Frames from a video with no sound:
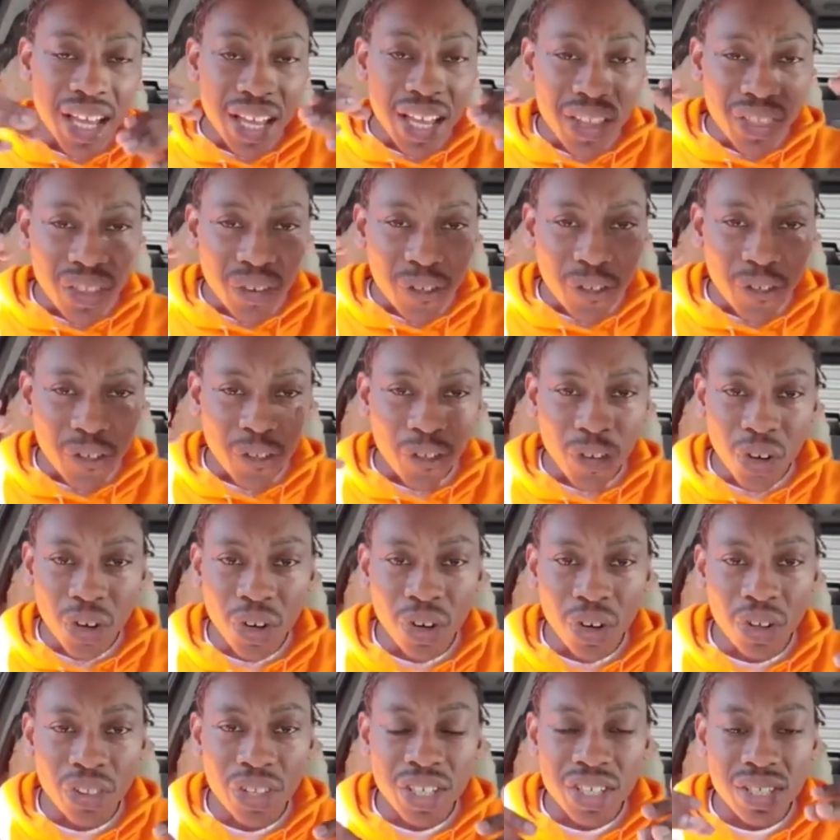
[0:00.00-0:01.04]
And the
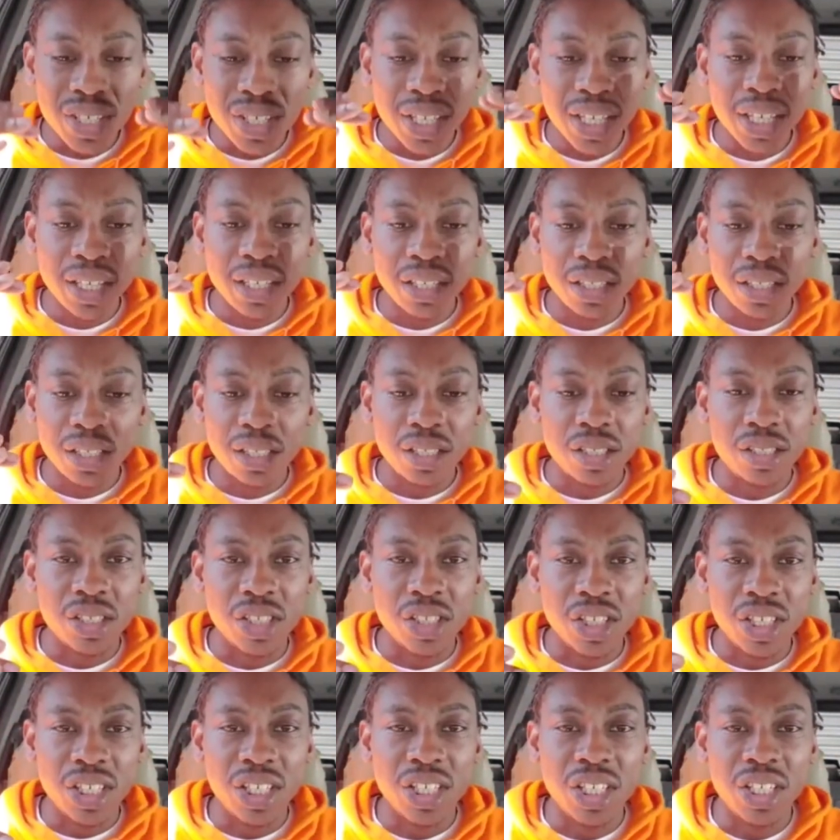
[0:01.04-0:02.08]
fur, this thing
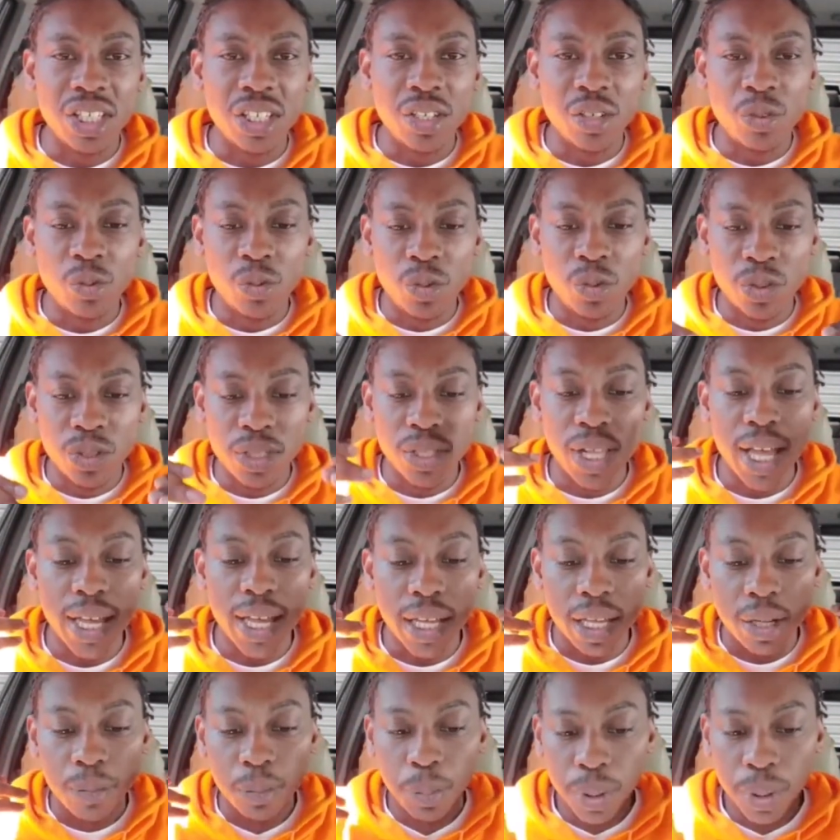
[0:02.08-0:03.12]
was
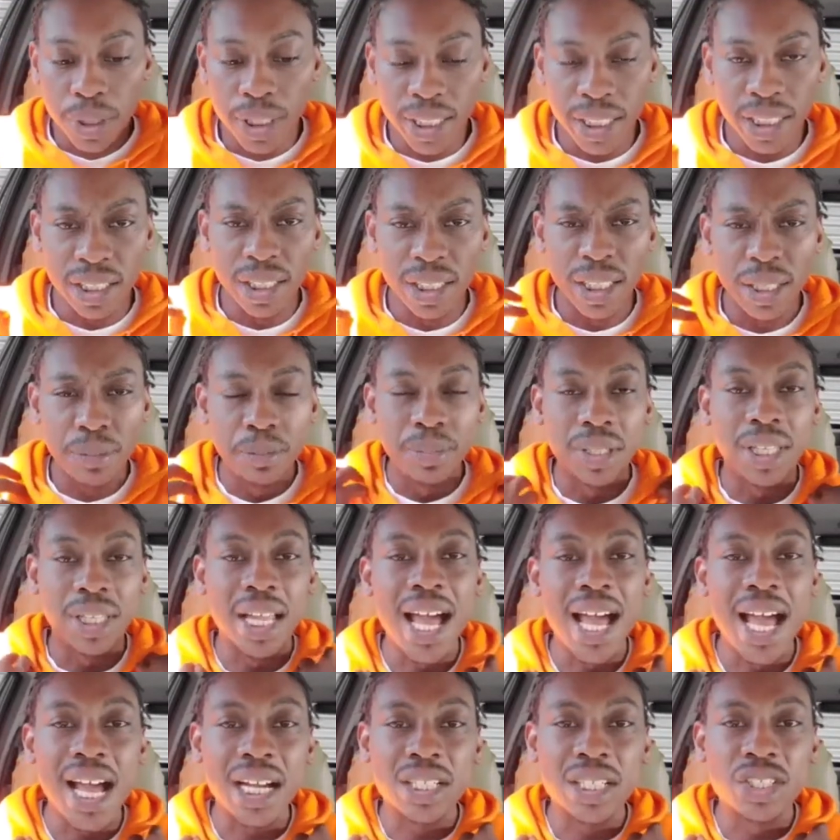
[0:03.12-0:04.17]
like completely
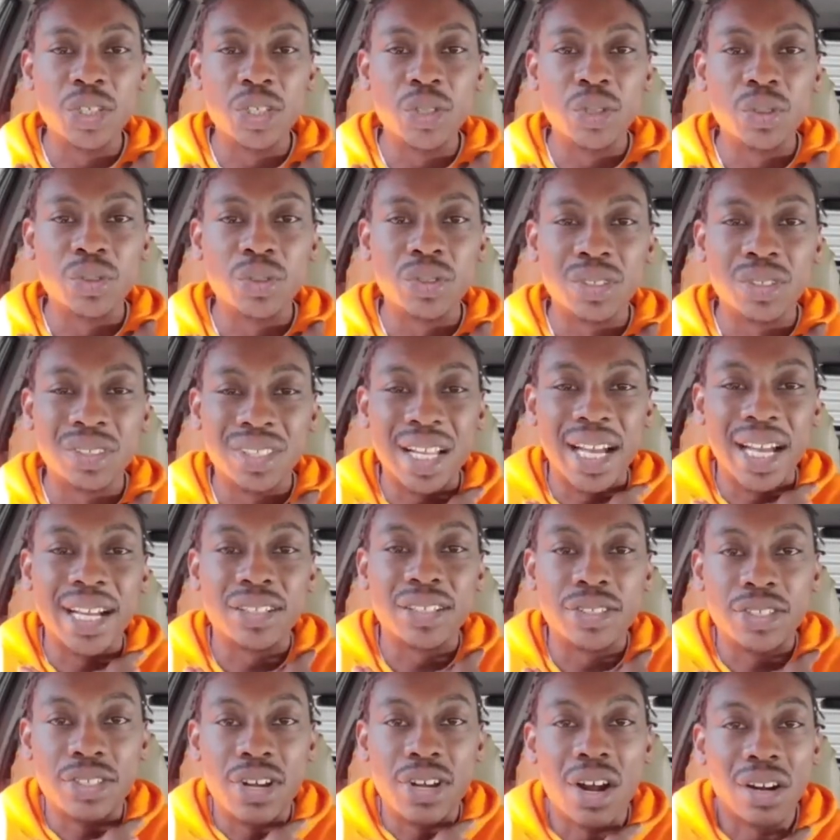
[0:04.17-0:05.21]
black too,
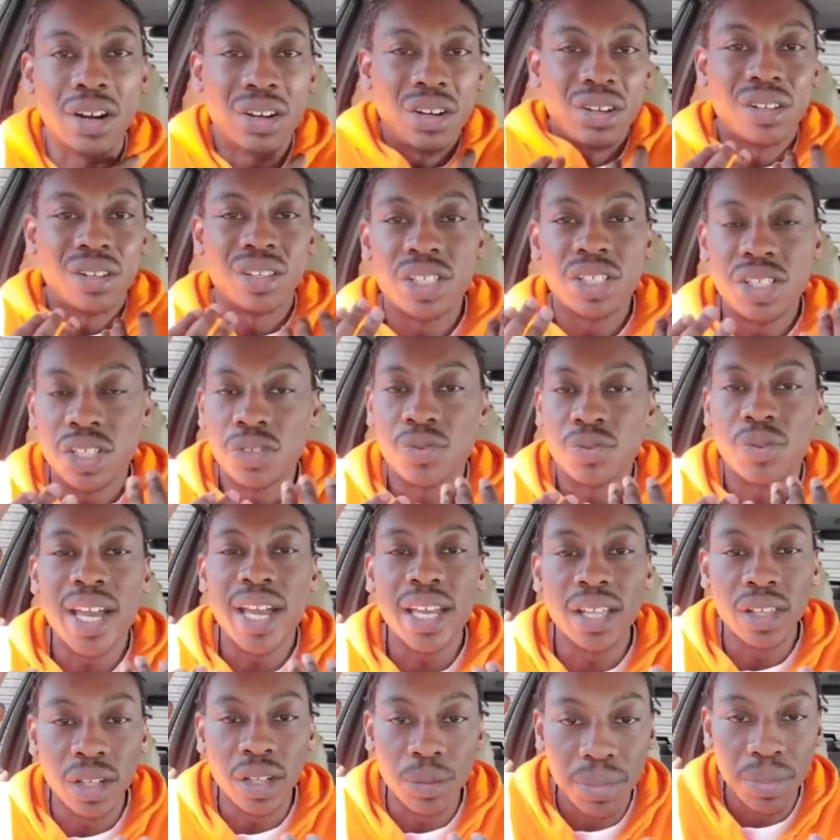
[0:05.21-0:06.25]
like darker than just
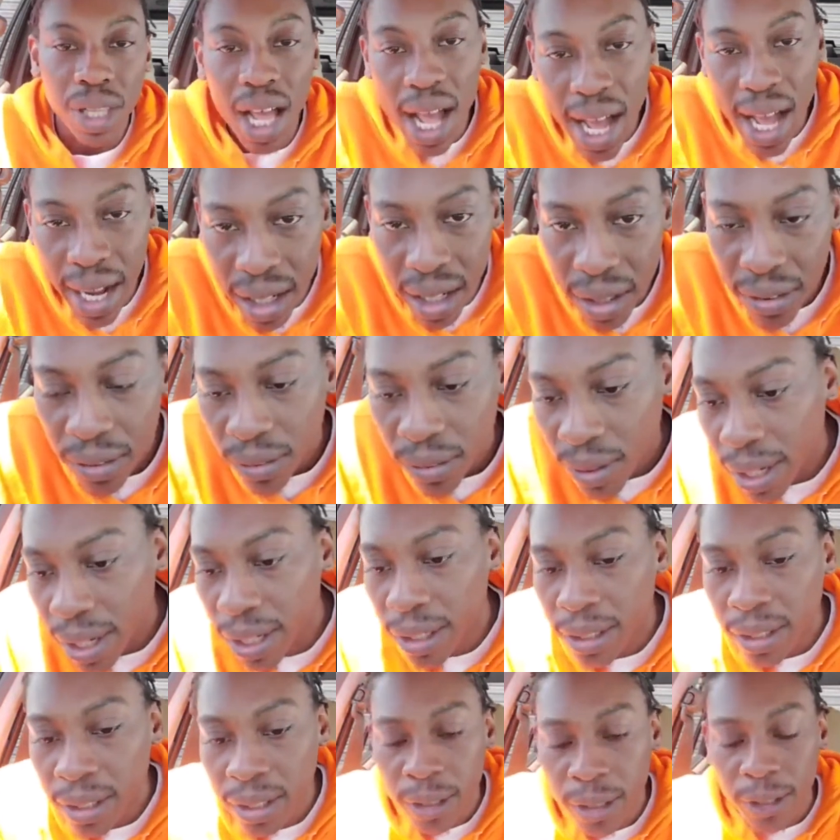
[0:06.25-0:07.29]
regular black,
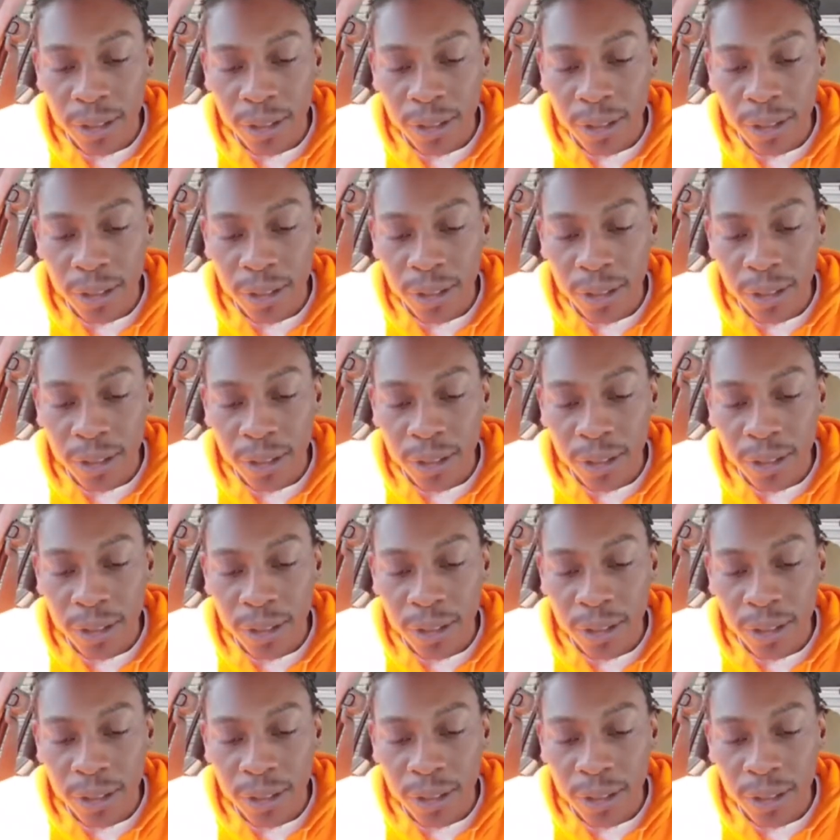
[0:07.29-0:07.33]
right?